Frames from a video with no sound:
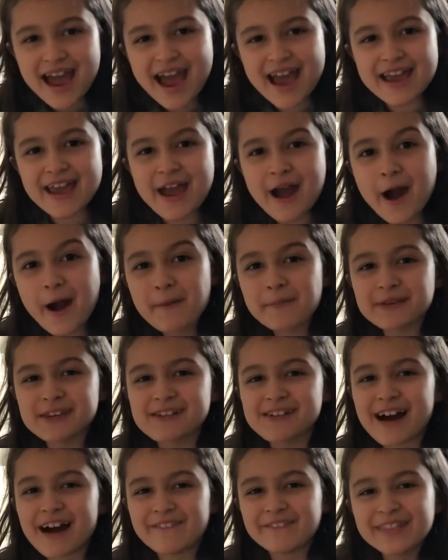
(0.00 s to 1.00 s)
I hope
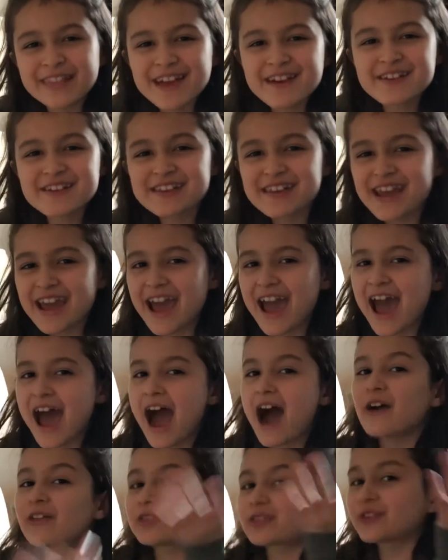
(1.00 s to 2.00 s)
you have learned
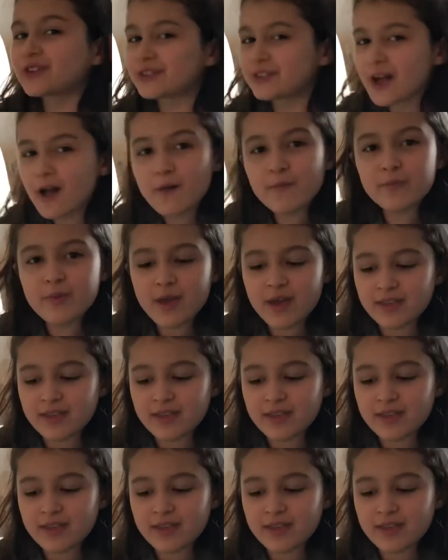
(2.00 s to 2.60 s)
how to solve